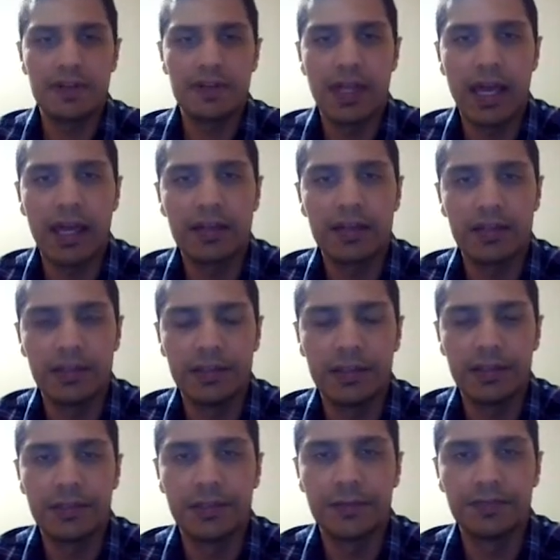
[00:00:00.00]
is that
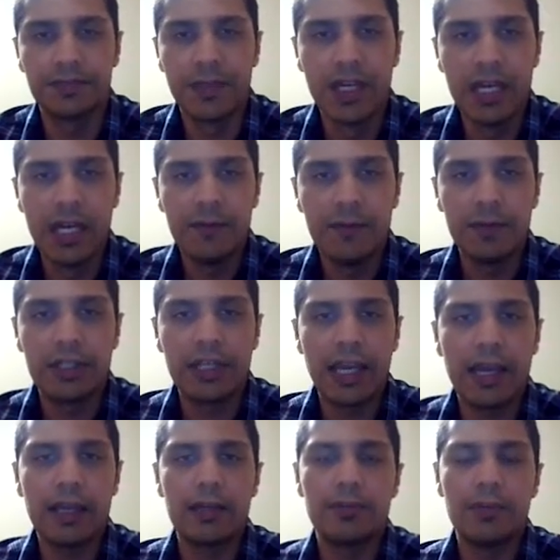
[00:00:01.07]
we
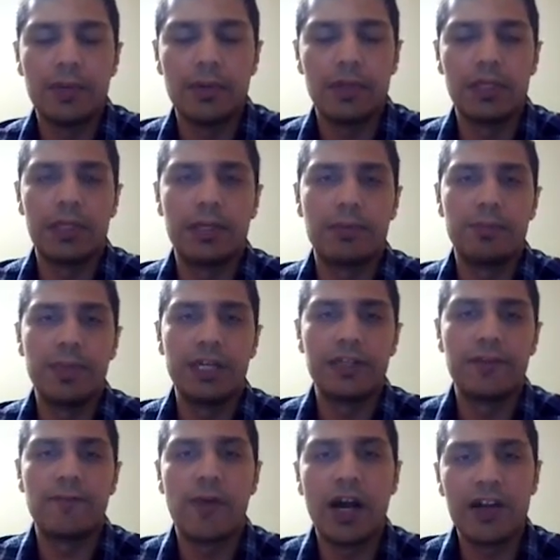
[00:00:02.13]
can build
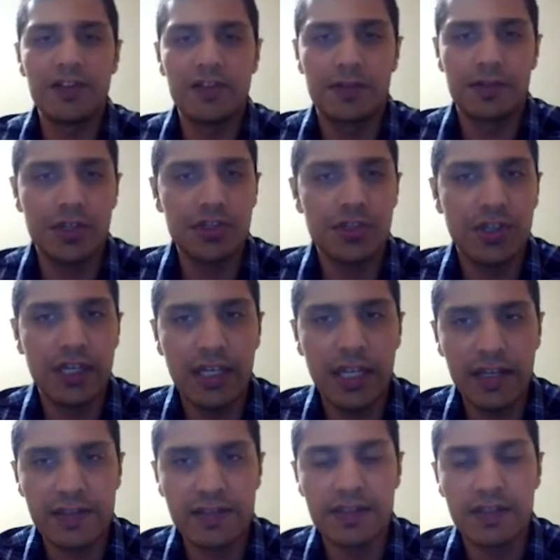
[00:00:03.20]
a fast search
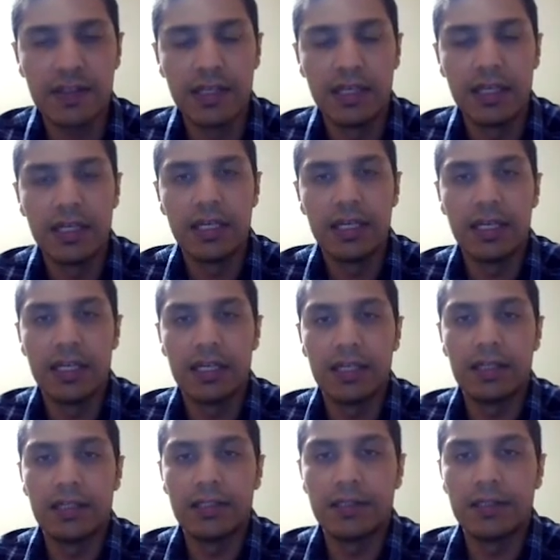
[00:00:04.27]
index
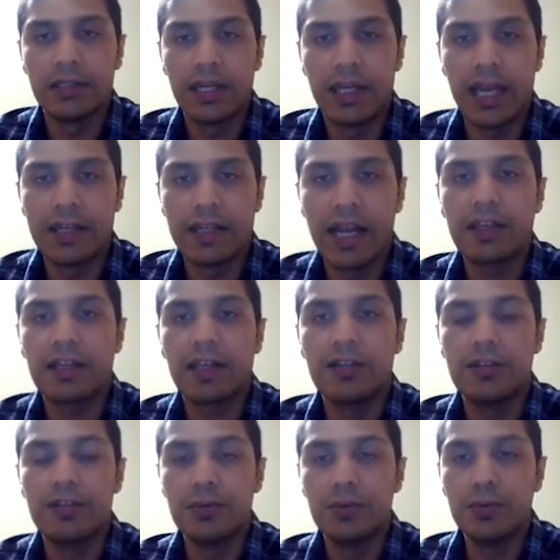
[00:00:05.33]
and that
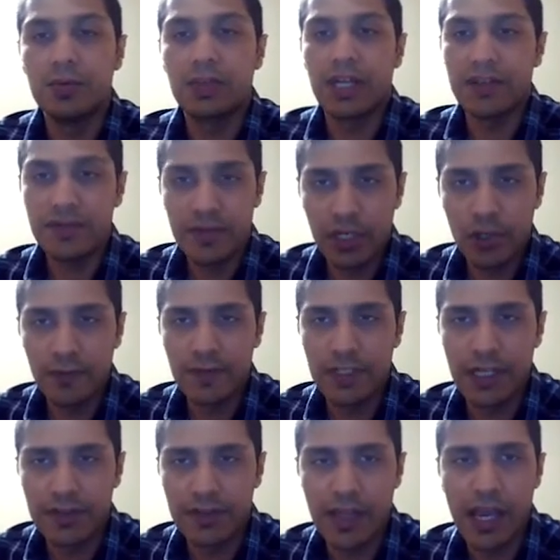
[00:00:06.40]
can do clustering of
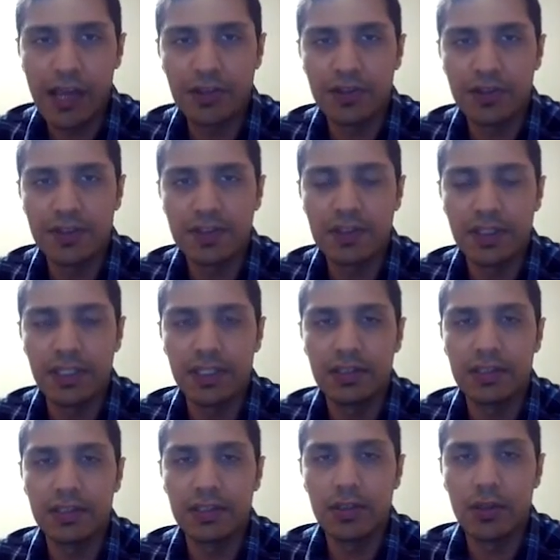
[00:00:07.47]
TLS hashes
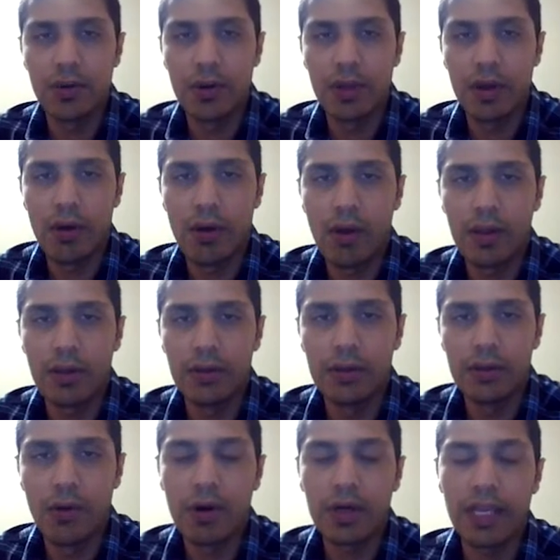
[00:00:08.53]
in
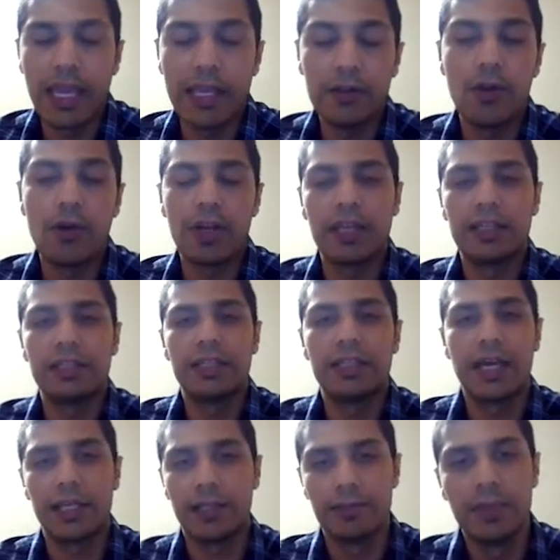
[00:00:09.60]
log n
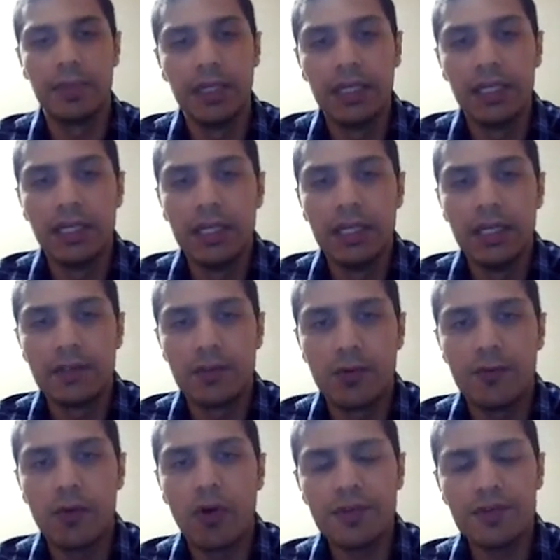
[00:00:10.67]
time. So
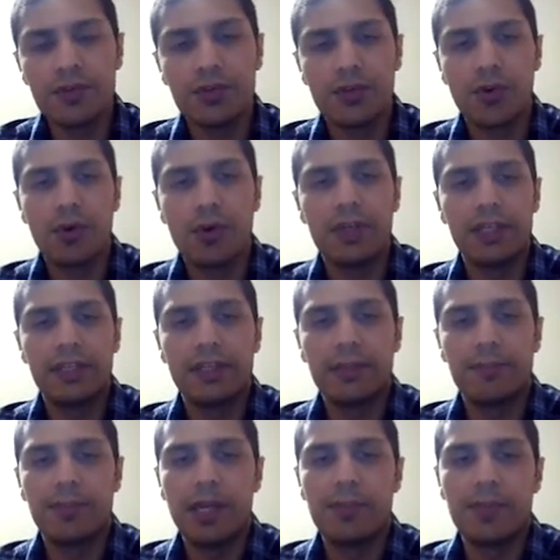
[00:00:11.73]
we also showed in
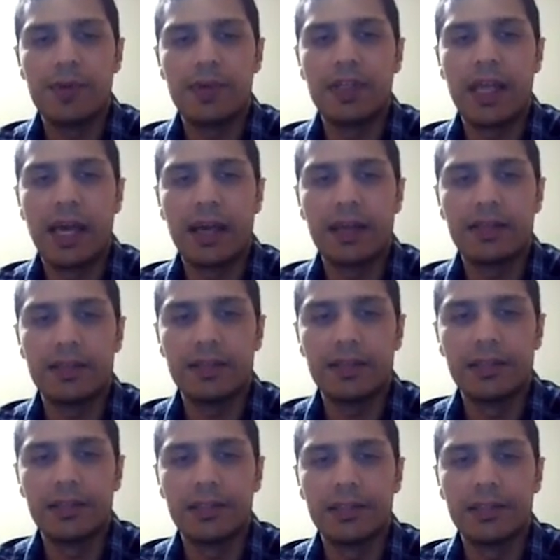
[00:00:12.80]
the paper that